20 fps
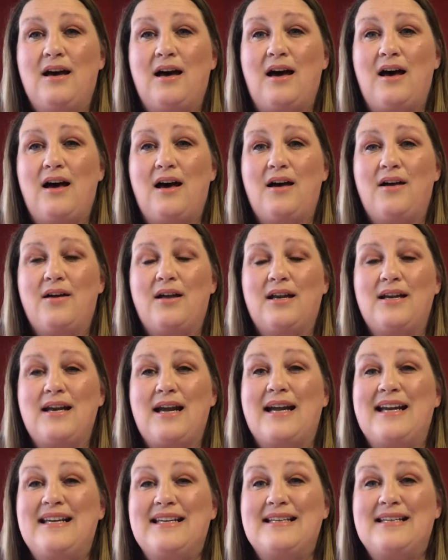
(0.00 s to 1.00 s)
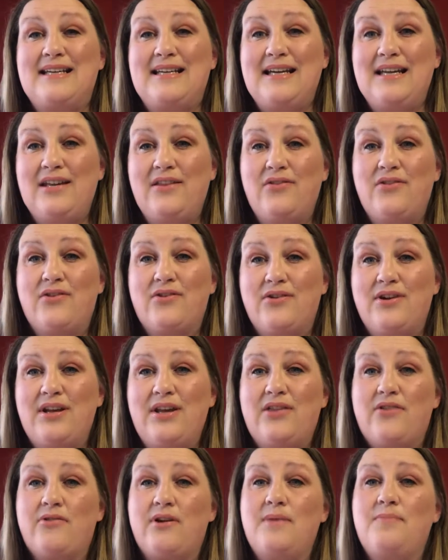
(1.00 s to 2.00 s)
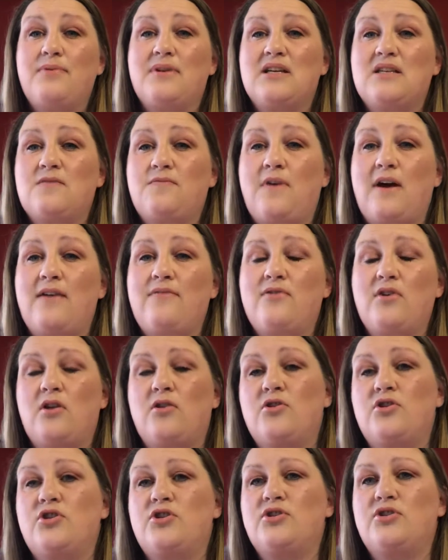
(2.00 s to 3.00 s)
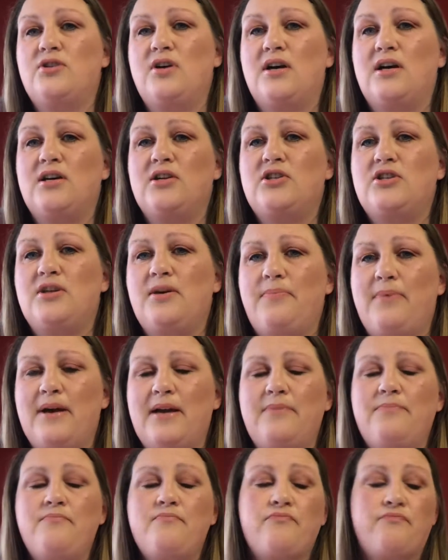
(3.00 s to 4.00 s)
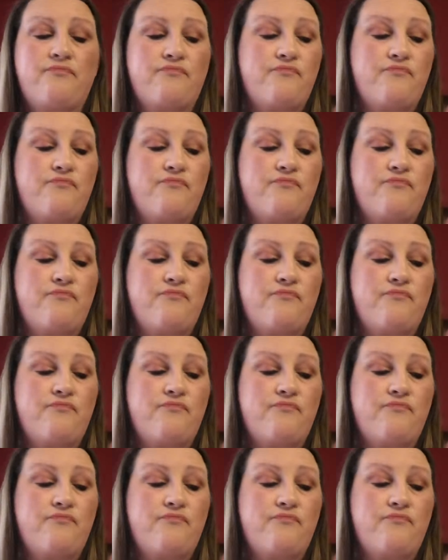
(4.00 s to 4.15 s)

uh, $19.33 plus $5 sh uh, shipping.